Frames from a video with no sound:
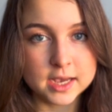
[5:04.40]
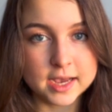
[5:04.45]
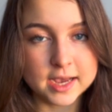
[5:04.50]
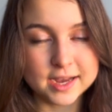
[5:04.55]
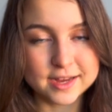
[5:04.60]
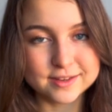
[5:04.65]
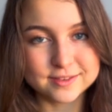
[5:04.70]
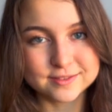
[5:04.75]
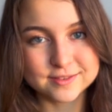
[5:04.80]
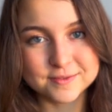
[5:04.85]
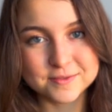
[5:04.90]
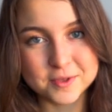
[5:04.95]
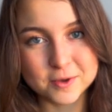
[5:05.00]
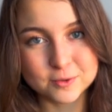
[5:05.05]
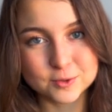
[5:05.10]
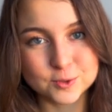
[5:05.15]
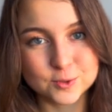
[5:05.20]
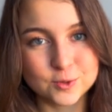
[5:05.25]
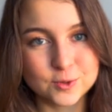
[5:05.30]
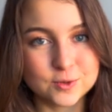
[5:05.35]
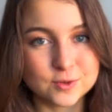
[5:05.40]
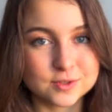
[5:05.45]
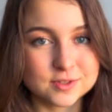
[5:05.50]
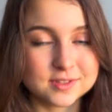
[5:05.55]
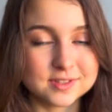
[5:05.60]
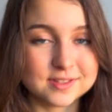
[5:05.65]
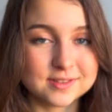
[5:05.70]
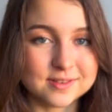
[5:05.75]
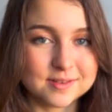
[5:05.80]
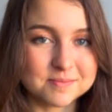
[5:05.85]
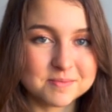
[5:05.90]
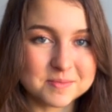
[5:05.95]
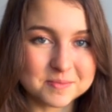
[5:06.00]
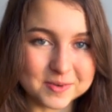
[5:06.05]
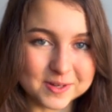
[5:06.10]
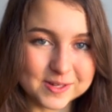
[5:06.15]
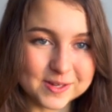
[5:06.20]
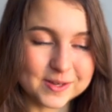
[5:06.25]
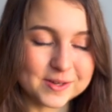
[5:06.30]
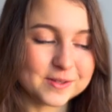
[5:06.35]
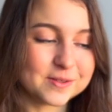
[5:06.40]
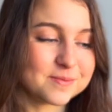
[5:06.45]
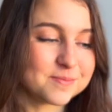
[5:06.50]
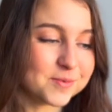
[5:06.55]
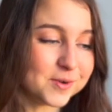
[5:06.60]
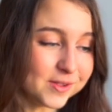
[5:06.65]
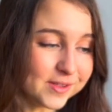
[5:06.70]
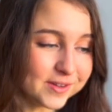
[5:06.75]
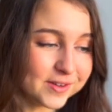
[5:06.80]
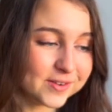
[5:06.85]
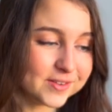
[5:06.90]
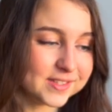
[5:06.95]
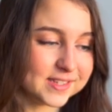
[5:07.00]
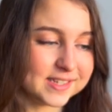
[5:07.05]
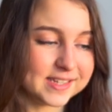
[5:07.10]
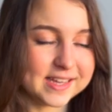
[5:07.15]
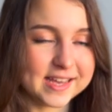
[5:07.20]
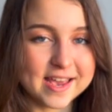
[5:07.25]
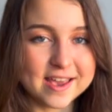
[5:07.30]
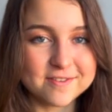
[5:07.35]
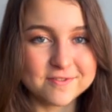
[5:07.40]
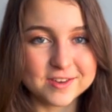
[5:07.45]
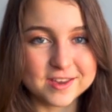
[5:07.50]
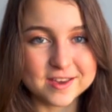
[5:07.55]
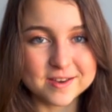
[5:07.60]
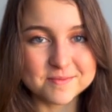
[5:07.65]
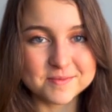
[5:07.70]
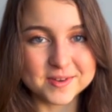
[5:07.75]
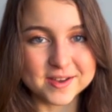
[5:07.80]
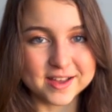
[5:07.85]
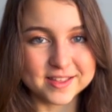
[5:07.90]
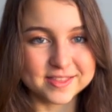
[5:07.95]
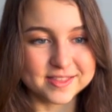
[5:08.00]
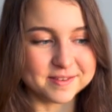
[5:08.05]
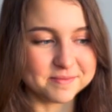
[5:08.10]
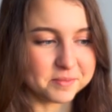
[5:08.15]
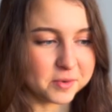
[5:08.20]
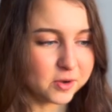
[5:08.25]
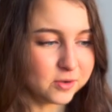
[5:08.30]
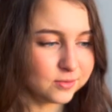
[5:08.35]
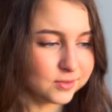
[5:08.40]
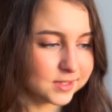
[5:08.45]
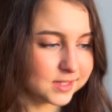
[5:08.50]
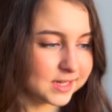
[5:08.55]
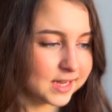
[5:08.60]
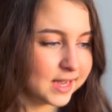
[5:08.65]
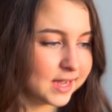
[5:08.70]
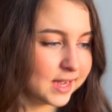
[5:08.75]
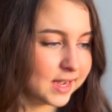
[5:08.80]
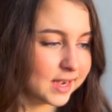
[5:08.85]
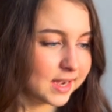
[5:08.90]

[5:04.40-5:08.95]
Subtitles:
And those who used in particular Polygon, ZKVM got the most.